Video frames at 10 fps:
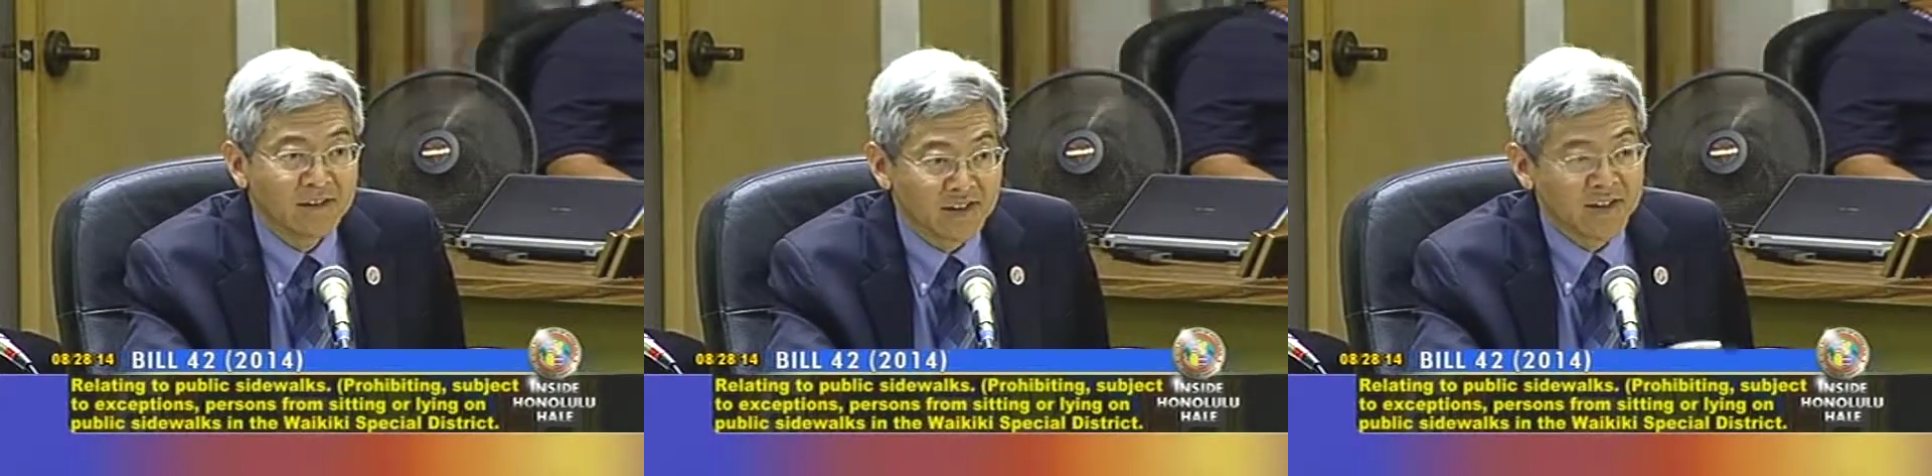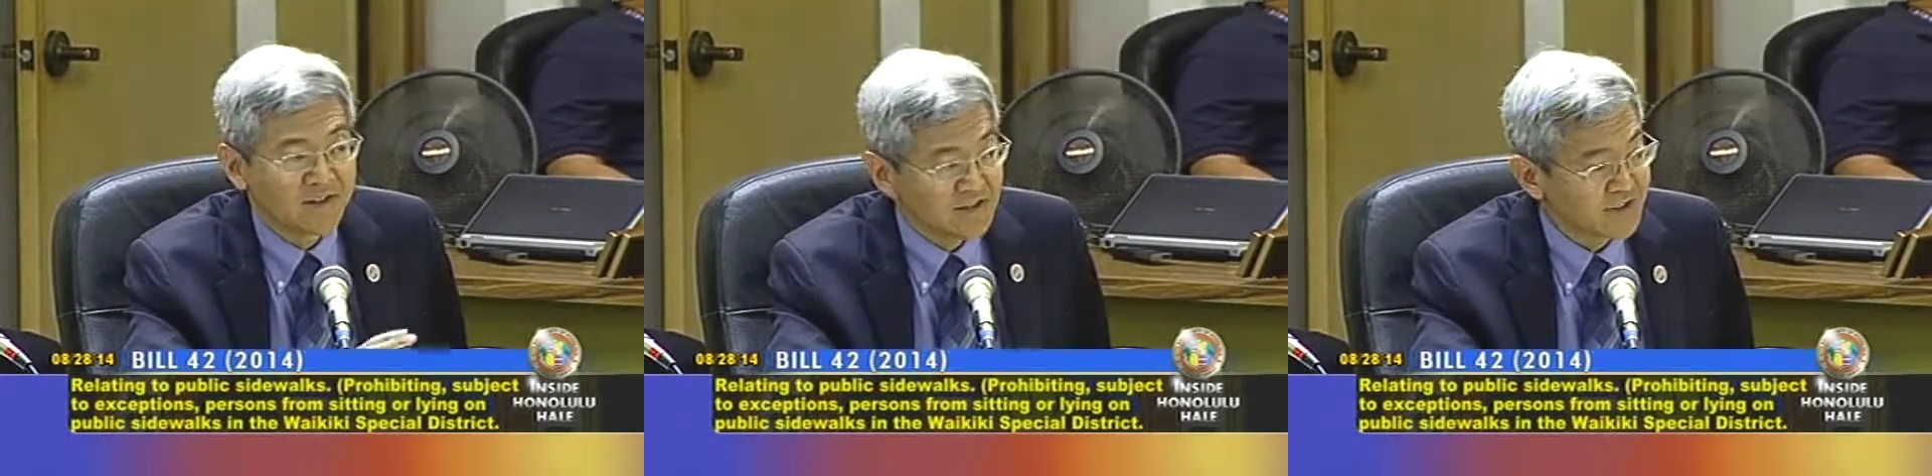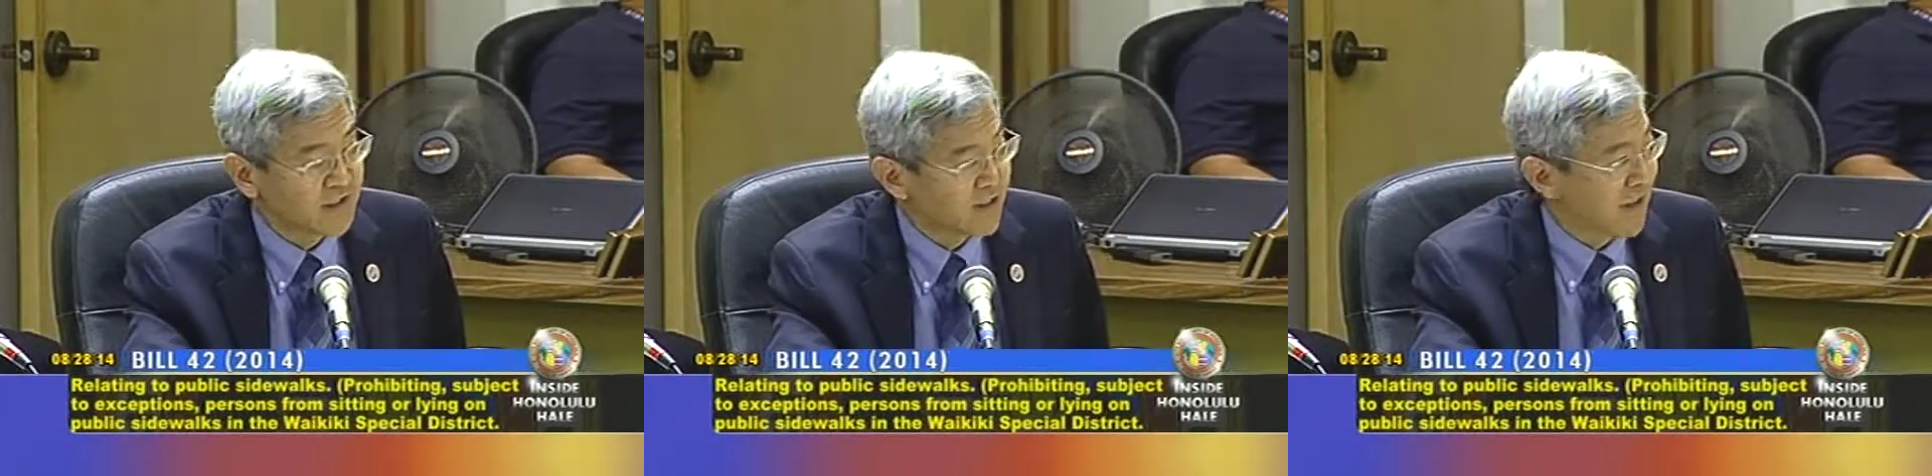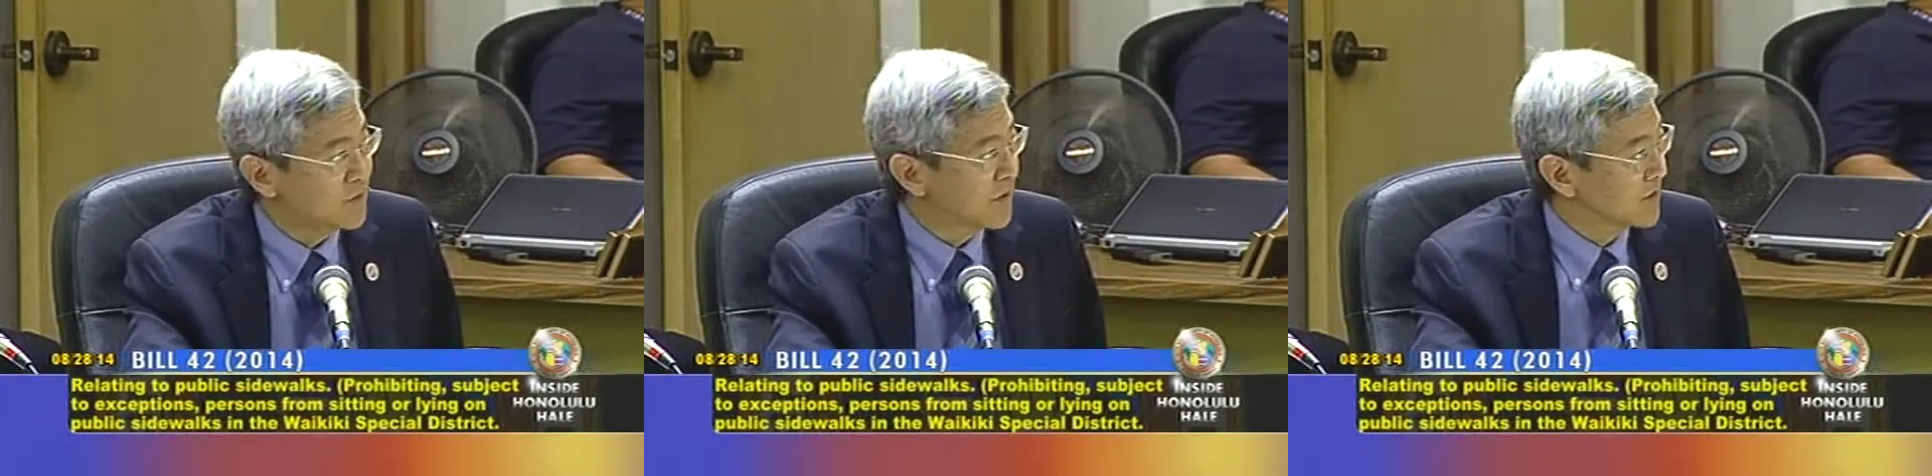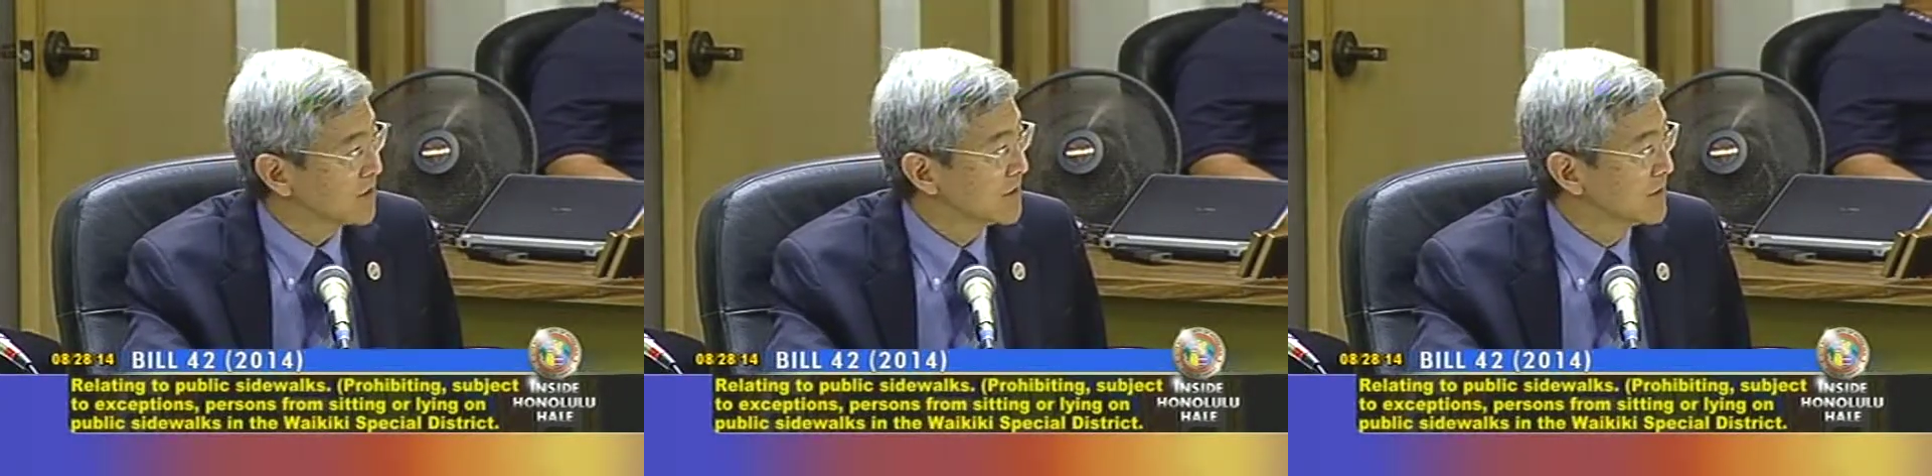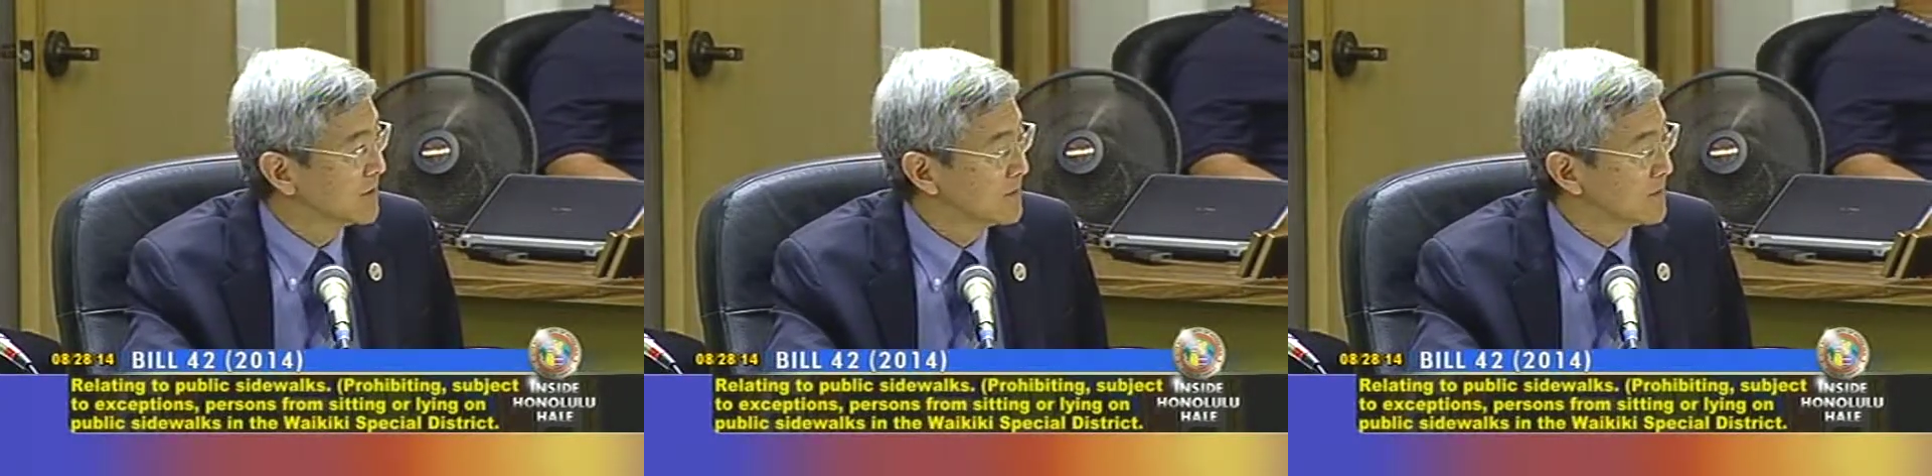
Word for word: any of these sit lie bills.